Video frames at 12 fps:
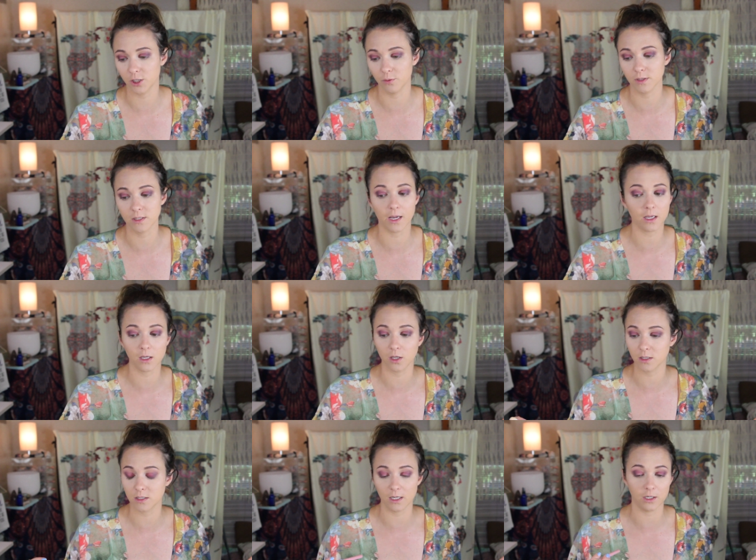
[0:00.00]
She was like,
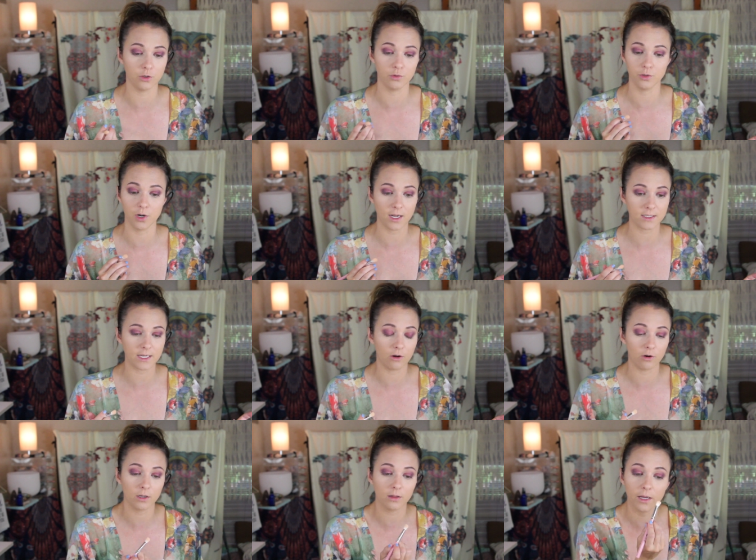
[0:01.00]
"You do not
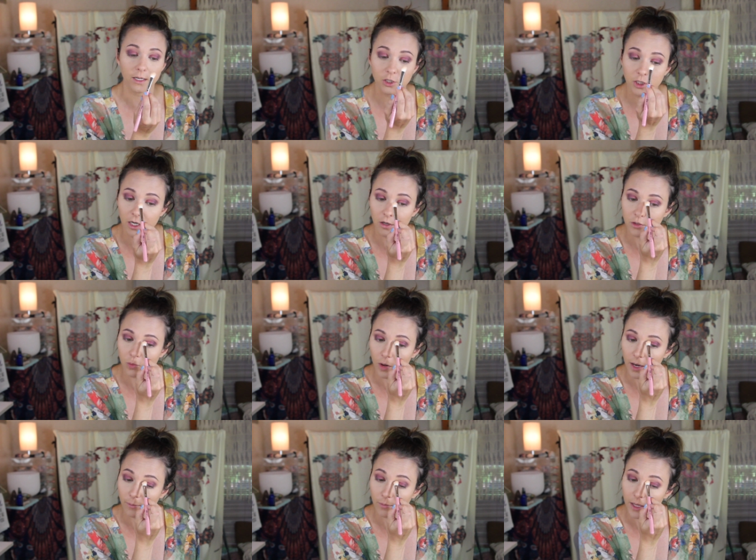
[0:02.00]
sound good." Like she knows
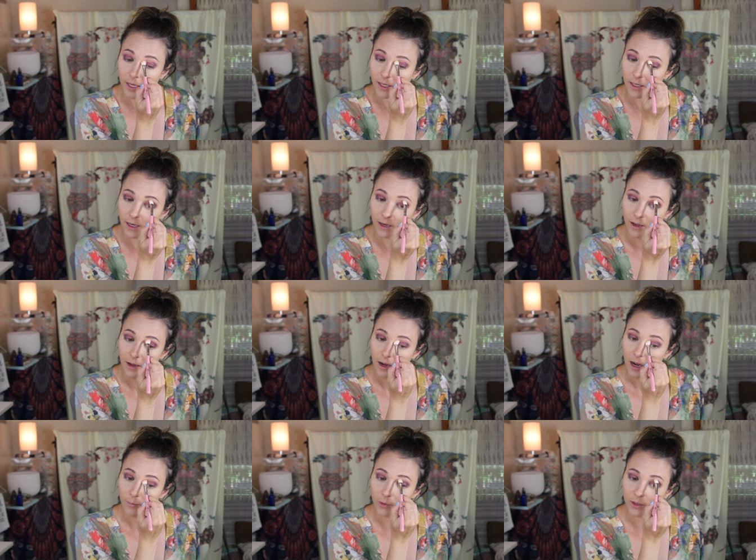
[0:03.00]
what I'm like, and
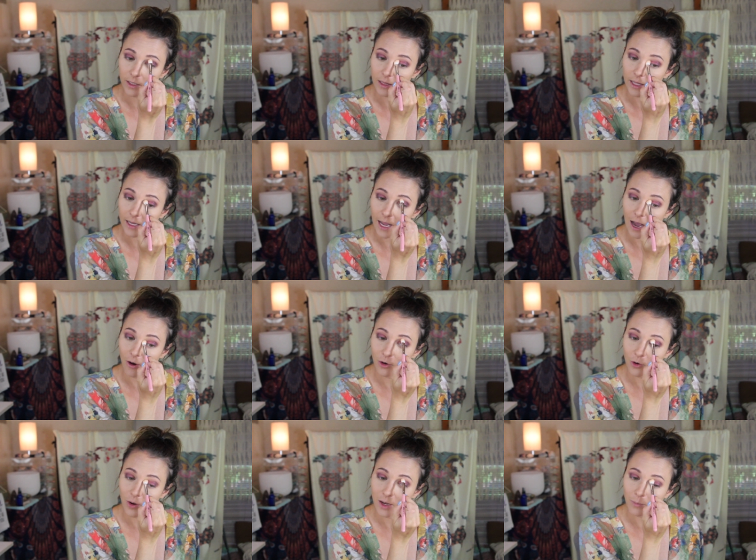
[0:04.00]
I'm really like
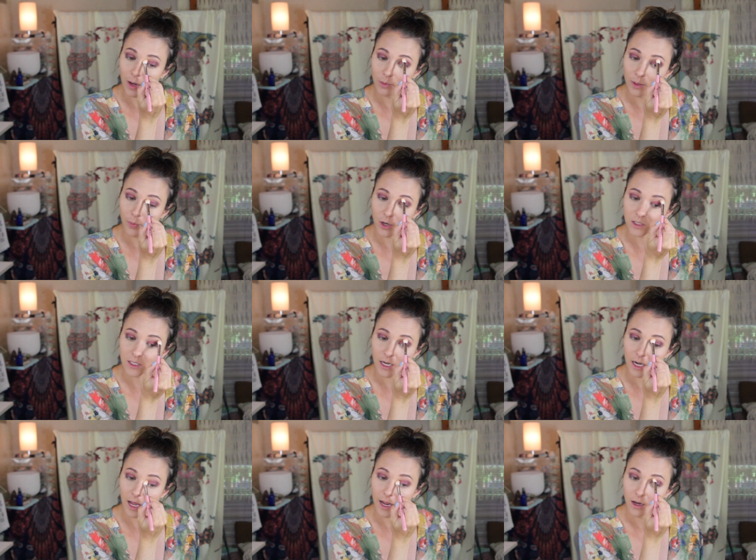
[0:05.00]
outgoing, bubbly person.
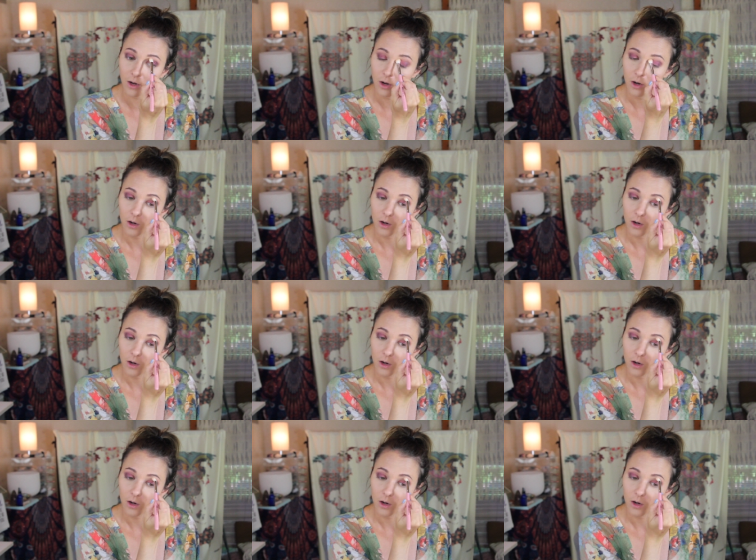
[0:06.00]
And I,